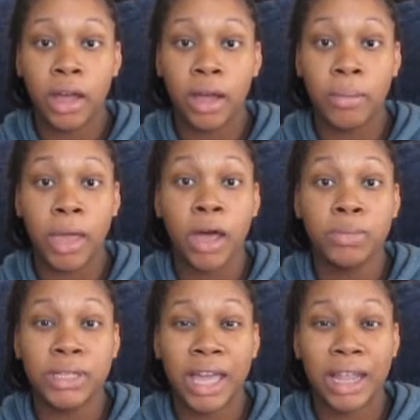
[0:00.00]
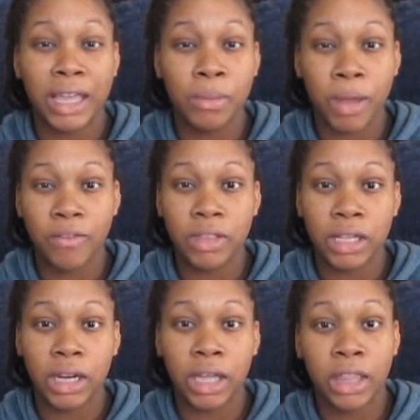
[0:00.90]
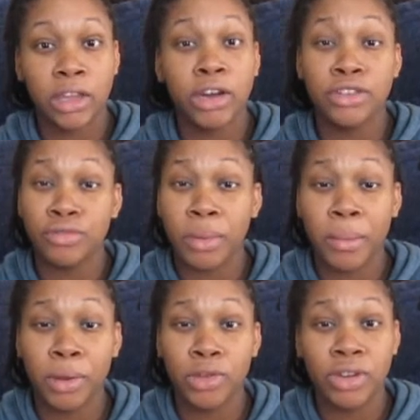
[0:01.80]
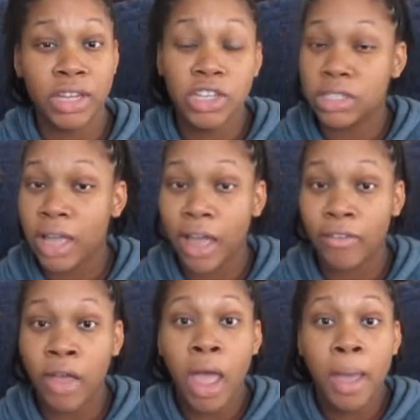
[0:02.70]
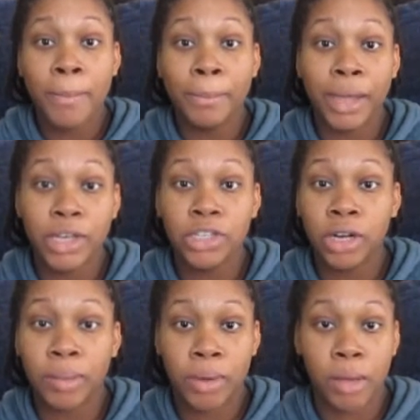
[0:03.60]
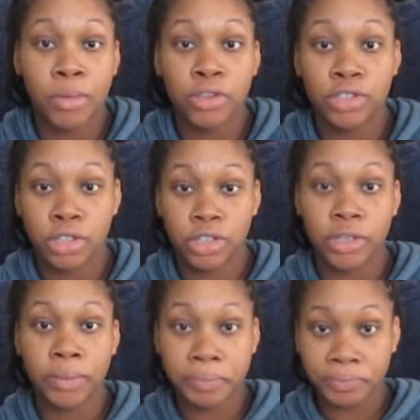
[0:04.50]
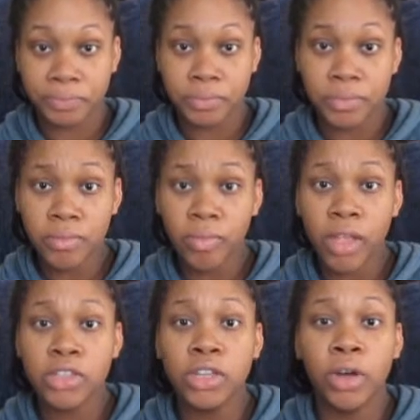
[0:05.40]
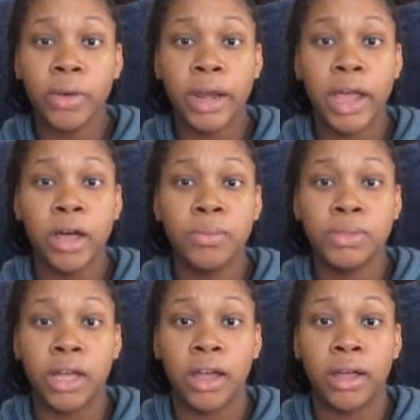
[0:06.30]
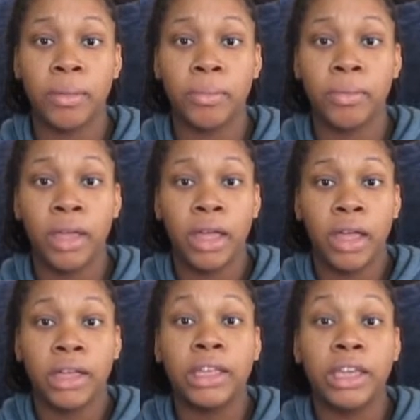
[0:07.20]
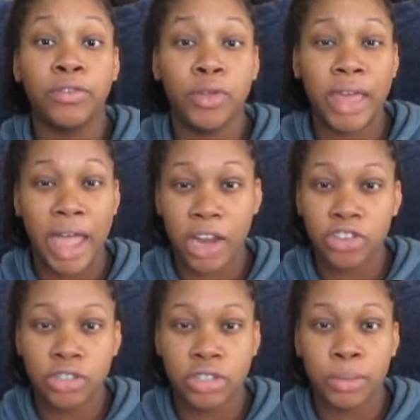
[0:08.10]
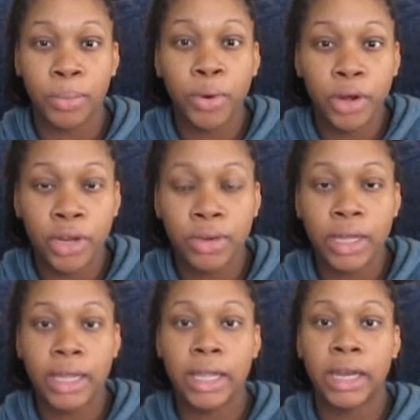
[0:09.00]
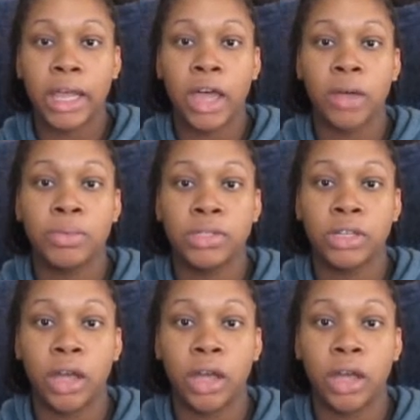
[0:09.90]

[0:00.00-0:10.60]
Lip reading: It helps kind of keep everything together, because remember, you did just have major abdominal surgery. So it helps give you that extra support you need. It helps